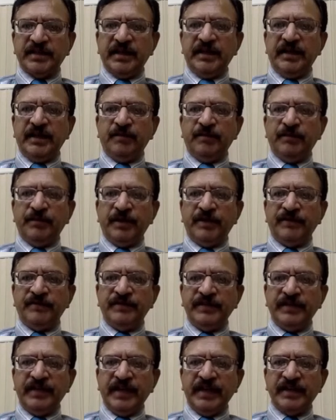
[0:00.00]
and number of
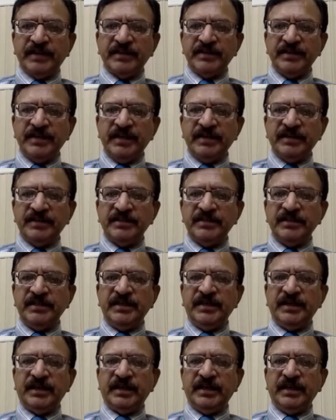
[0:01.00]
the accidents, they
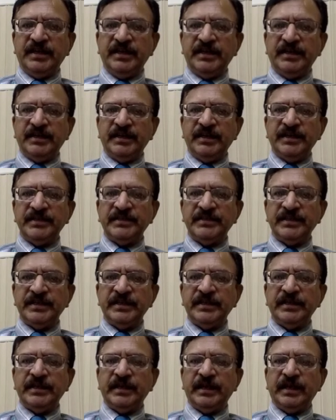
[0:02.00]
are
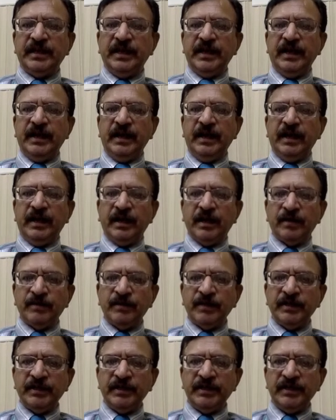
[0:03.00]
increasing
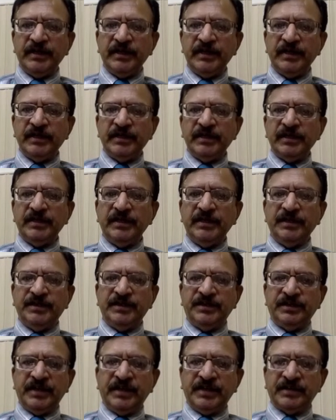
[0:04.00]
alarmingly
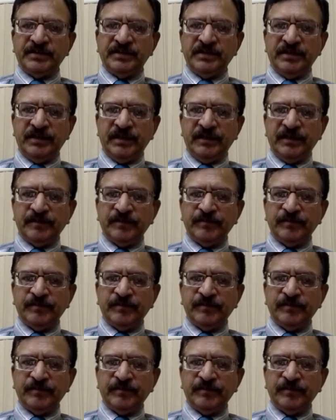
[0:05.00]
internationally.